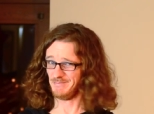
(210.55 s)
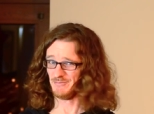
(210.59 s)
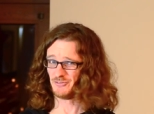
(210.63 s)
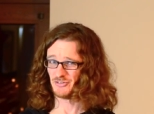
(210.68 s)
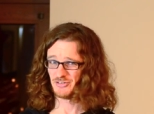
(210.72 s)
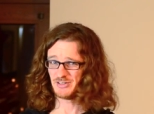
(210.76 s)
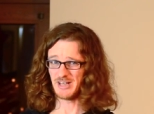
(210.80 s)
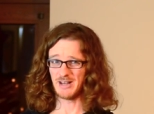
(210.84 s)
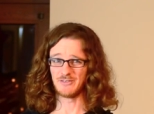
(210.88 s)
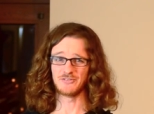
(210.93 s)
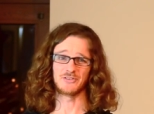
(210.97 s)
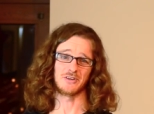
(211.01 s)

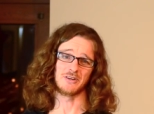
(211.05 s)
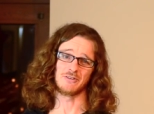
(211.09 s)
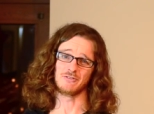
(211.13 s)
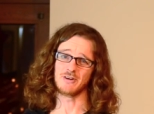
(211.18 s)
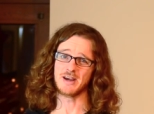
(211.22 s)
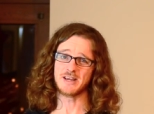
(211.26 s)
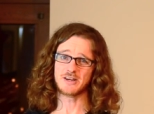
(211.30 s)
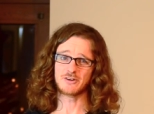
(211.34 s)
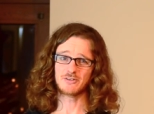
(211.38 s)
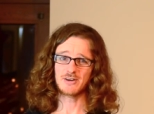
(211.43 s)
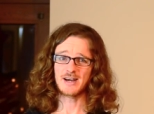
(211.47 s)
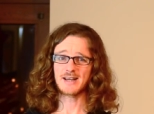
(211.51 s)
Sounds like
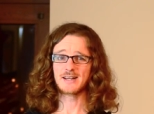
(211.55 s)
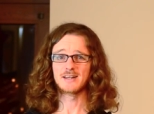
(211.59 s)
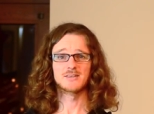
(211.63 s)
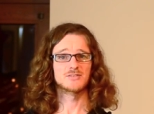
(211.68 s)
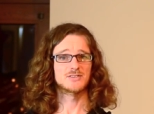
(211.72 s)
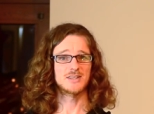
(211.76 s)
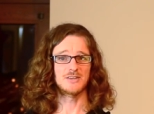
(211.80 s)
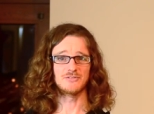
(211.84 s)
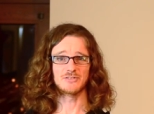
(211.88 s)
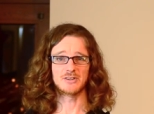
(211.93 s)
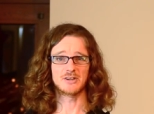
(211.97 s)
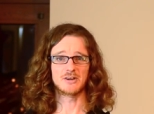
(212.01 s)
great crack,
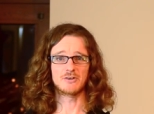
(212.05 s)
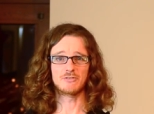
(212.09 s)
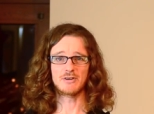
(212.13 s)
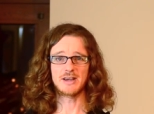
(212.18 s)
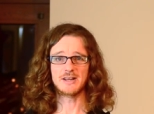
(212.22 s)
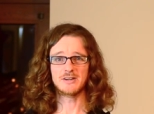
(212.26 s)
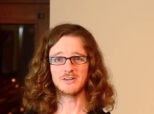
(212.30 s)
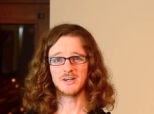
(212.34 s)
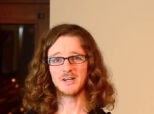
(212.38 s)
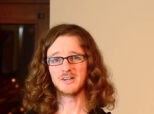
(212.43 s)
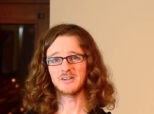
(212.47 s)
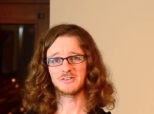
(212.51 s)
sounds like a
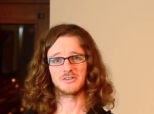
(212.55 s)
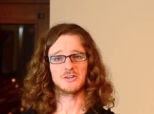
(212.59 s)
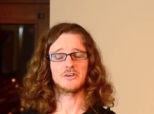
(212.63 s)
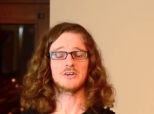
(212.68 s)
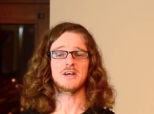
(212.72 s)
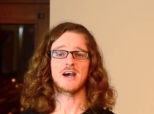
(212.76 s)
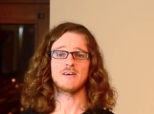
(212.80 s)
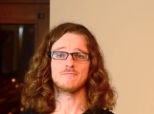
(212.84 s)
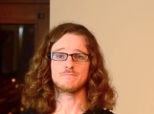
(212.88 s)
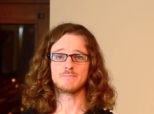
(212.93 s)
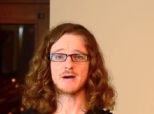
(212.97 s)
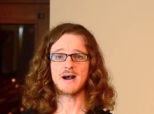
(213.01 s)
great night. They're going
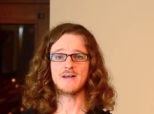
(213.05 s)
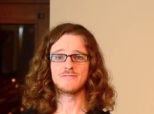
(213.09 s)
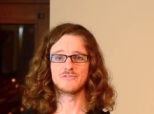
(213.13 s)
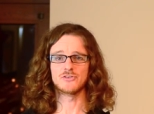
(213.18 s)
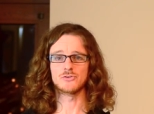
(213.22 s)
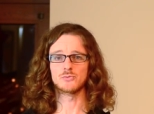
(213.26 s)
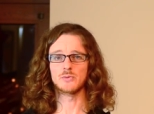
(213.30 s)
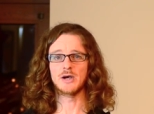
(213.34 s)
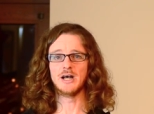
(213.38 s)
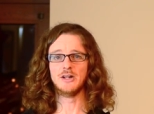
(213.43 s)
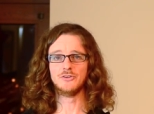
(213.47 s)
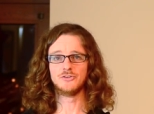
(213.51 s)
to have bands
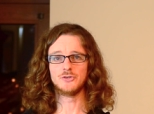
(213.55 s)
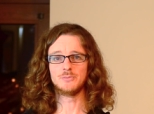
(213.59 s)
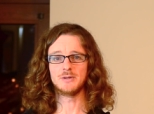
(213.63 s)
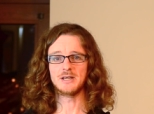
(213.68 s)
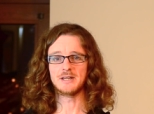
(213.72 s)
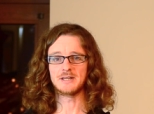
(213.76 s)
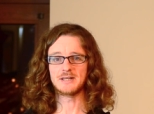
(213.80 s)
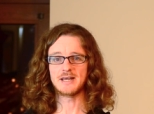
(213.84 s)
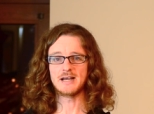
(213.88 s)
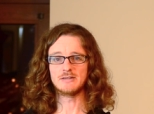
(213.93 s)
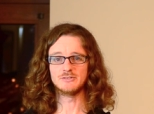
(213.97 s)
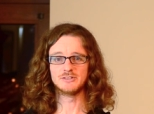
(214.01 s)
as well to be
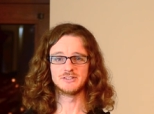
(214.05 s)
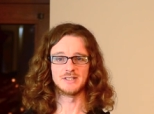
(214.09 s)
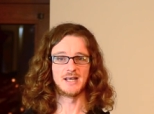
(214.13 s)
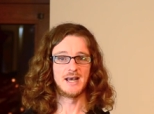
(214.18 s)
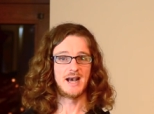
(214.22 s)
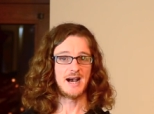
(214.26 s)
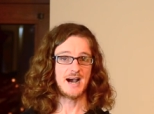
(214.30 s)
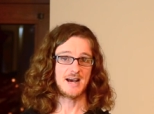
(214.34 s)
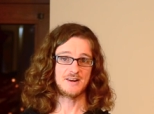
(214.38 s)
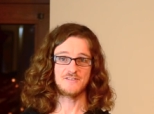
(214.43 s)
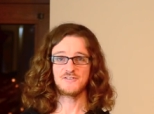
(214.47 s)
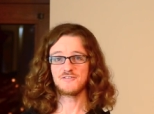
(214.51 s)
announced,
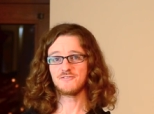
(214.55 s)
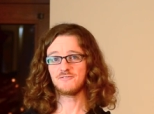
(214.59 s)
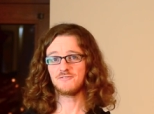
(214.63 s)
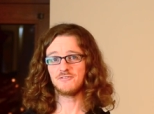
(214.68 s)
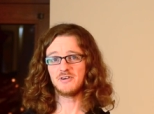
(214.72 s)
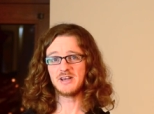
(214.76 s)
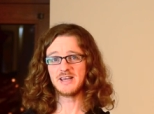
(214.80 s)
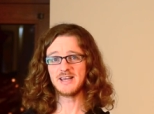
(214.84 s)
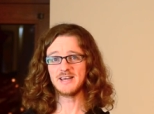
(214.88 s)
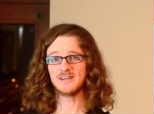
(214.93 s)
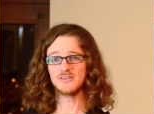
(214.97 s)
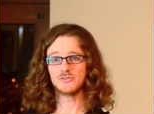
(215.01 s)
and it's
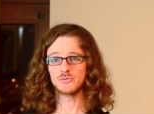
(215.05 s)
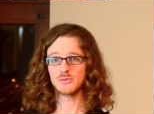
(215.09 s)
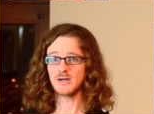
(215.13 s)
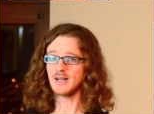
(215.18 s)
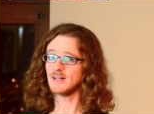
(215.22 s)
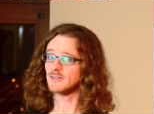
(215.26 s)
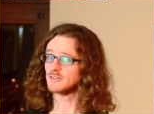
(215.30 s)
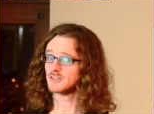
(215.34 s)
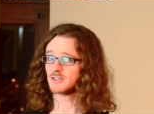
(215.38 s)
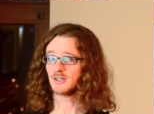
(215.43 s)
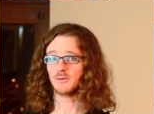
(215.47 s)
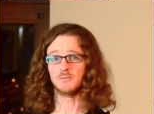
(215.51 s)
free in as
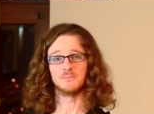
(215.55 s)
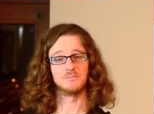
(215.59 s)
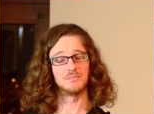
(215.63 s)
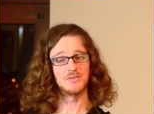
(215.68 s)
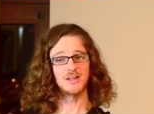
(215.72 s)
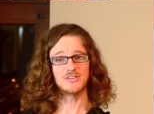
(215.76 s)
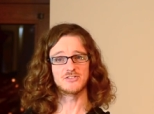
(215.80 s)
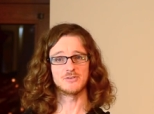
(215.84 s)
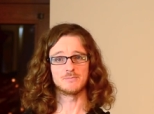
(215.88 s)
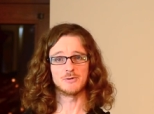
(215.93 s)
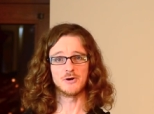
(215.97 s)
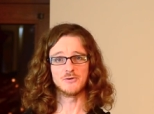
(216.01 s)
well, so
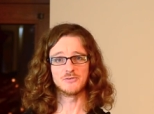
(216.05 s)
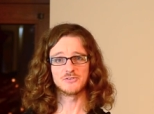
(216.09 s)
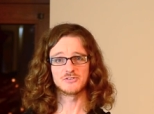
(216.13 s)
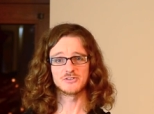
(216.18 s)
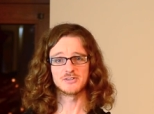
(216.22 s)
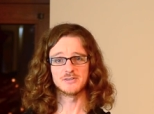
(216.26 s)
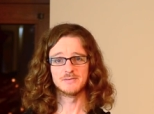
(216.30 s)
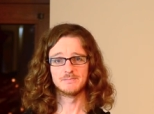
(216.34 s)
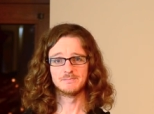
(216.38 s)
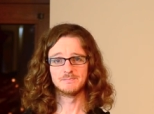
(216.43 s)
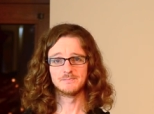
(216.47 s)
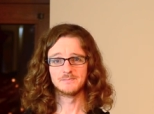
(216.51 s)
that's a bonus.